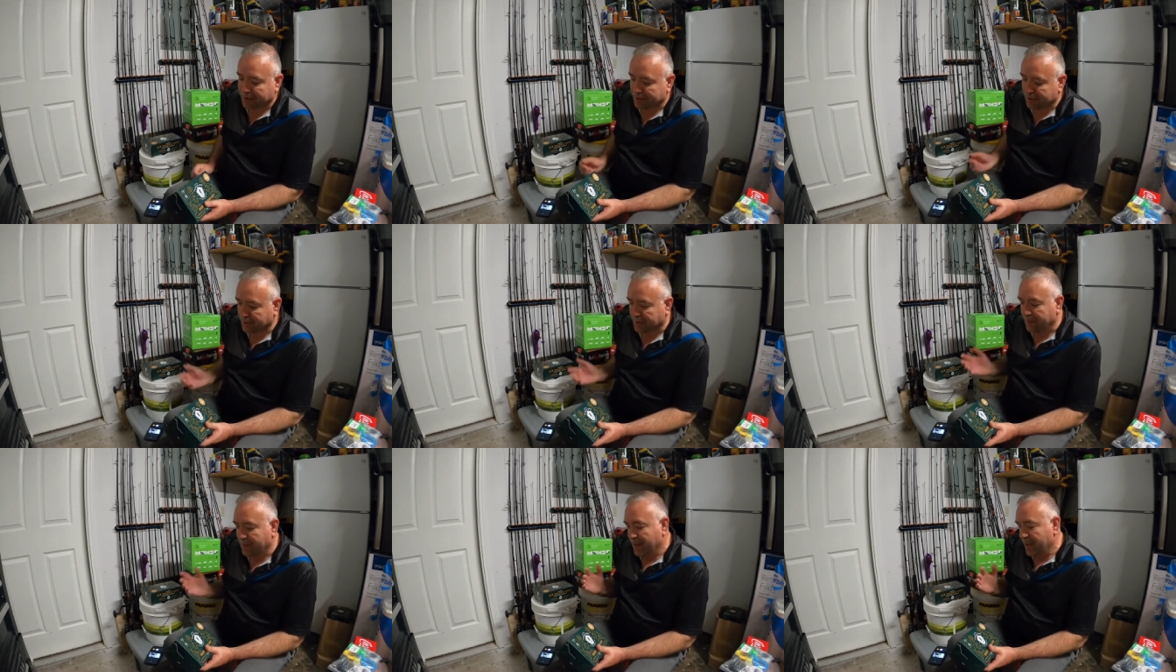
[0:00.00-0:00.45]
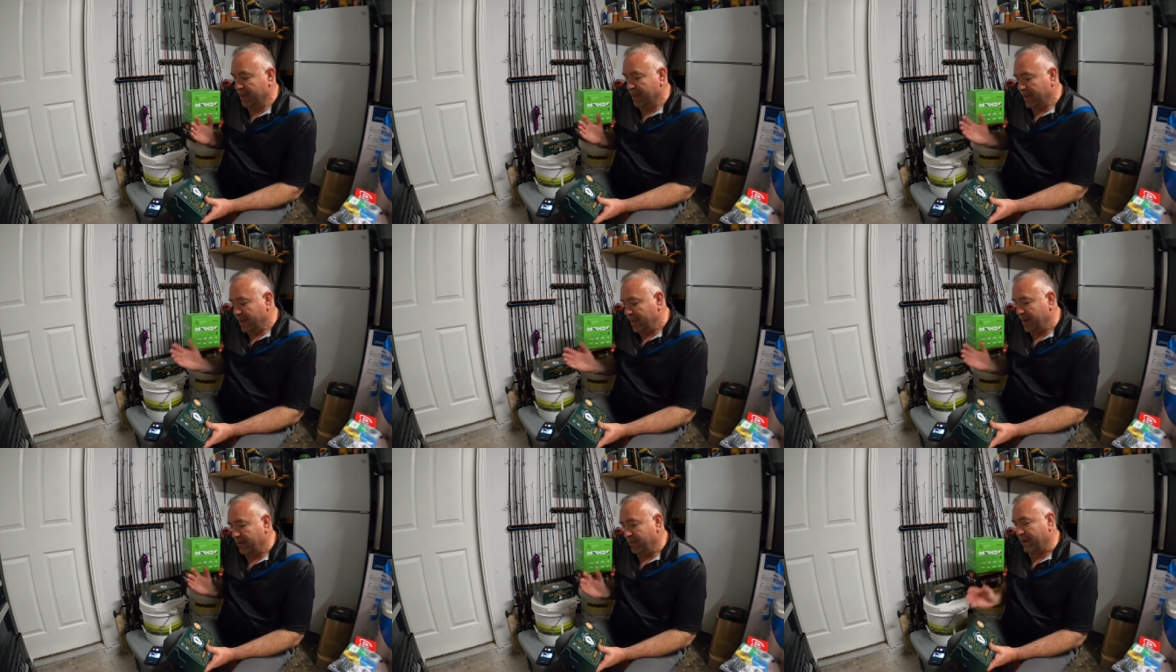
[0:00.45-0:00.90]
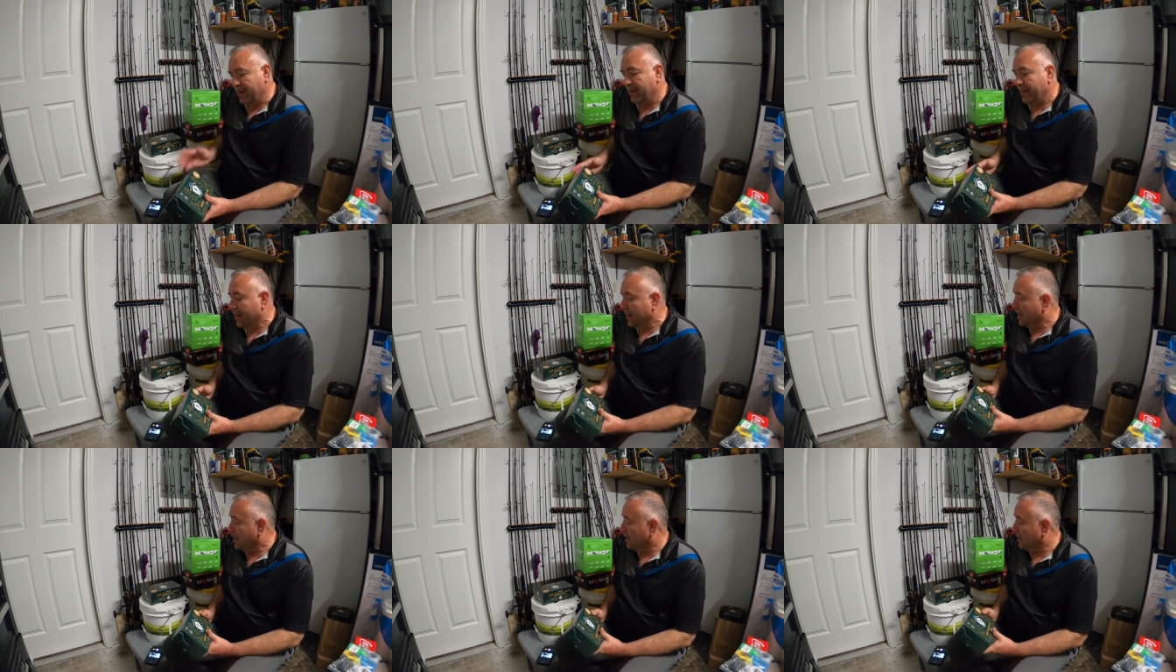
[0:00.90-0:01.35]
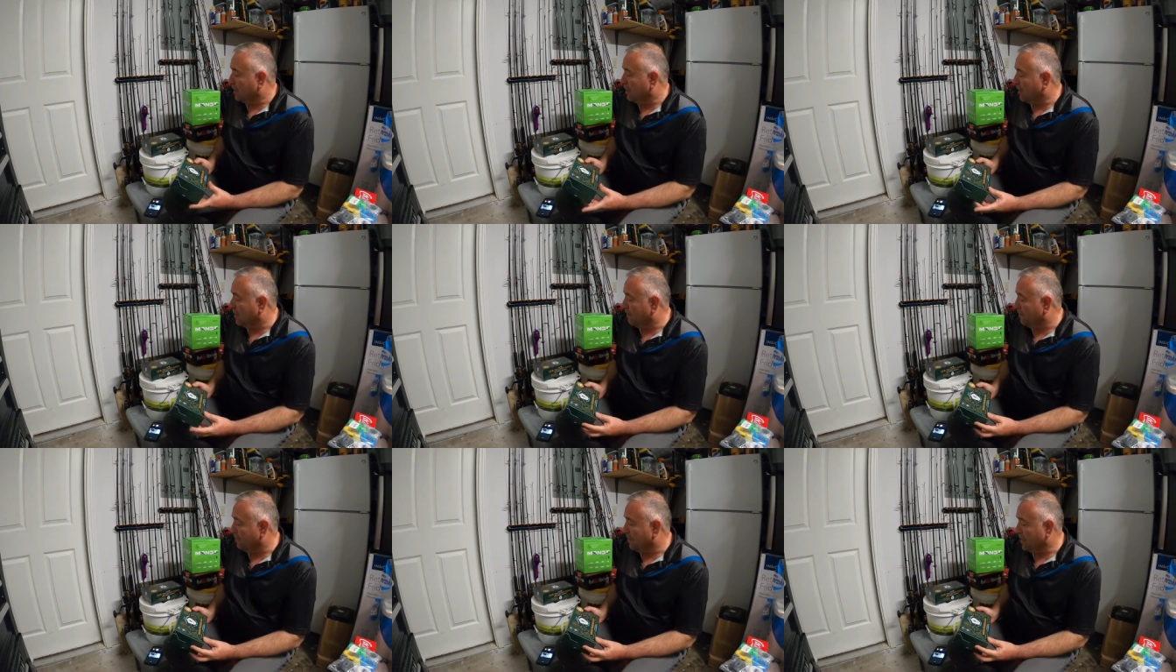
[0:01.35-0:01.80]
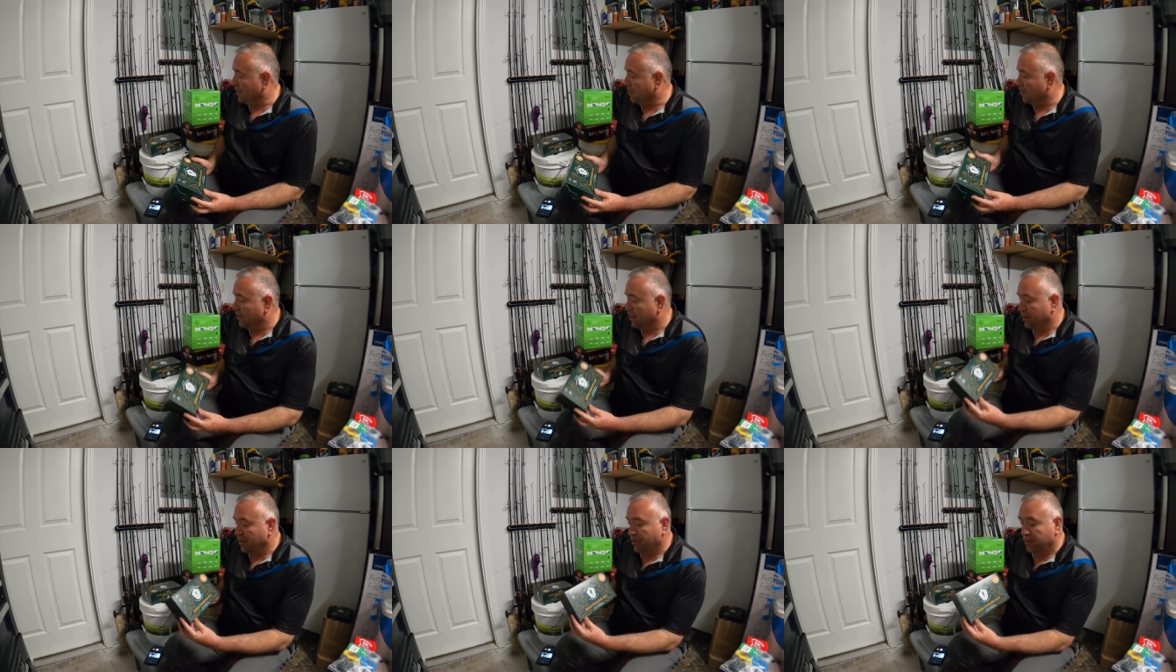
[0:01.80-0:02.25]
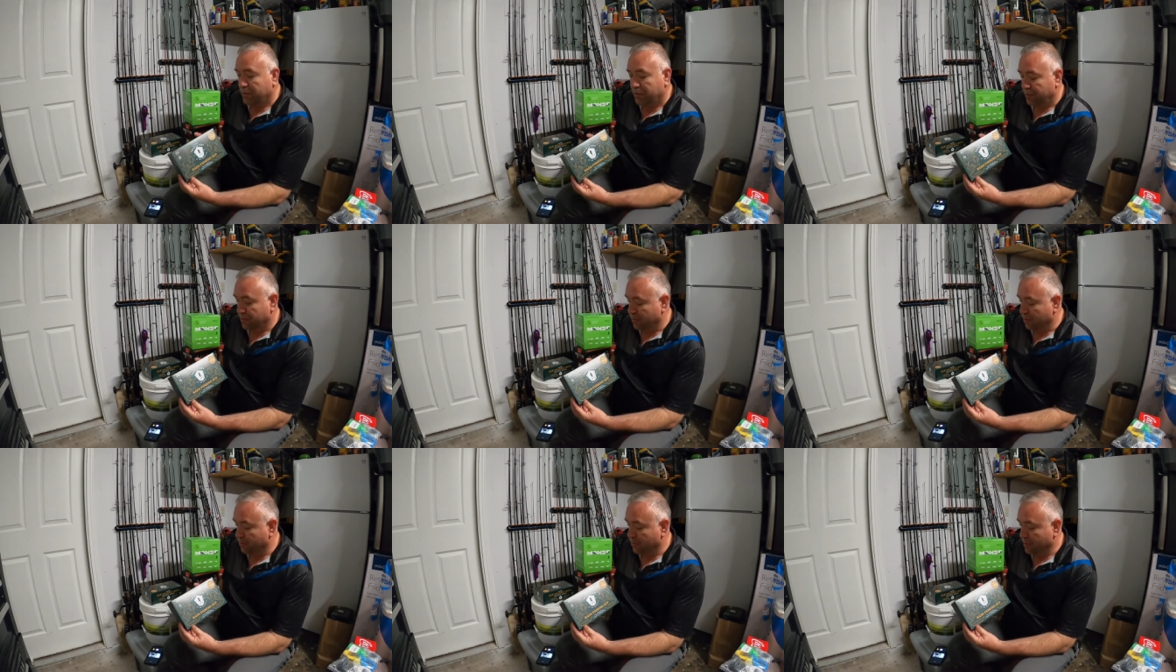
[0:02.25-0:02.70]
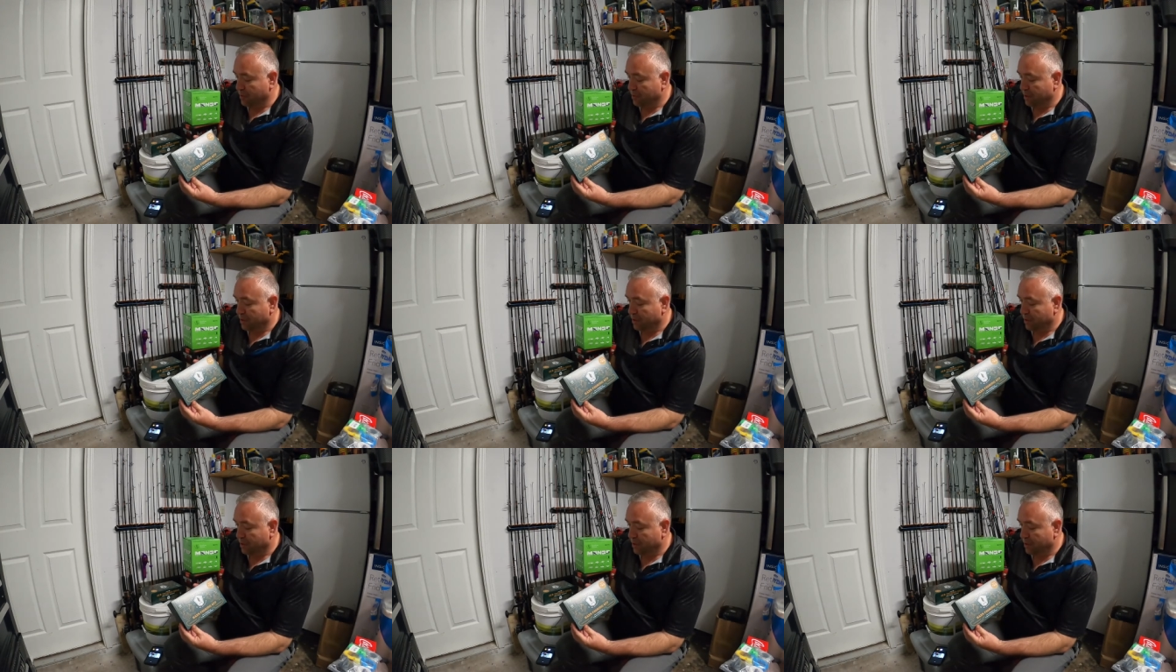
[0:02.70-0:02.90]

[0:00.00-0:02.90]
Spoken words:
So anyway, I want to go through